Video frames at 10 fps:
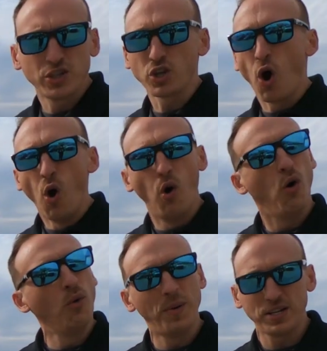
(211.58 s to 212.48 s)
there's a
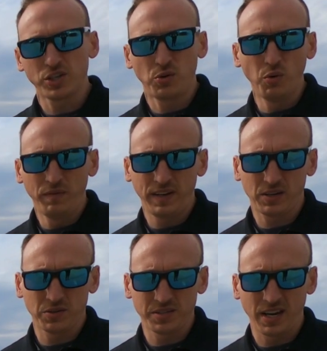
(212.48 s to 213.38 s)
whole bunch of cool
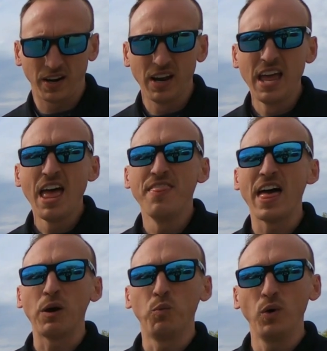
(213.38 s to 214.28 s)
vehicles there
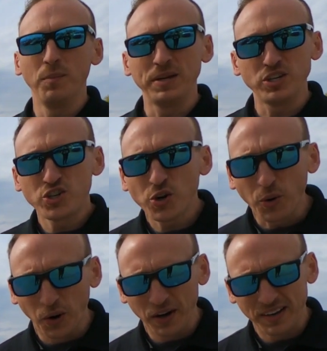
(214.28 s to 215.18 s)
that will be
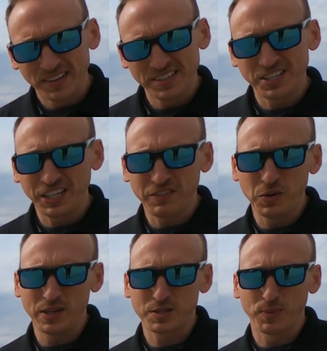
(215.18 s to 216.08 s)
sure to give
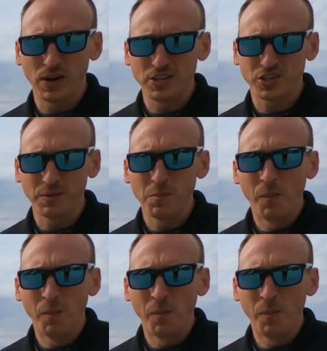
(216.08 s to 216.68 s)
you inspiration.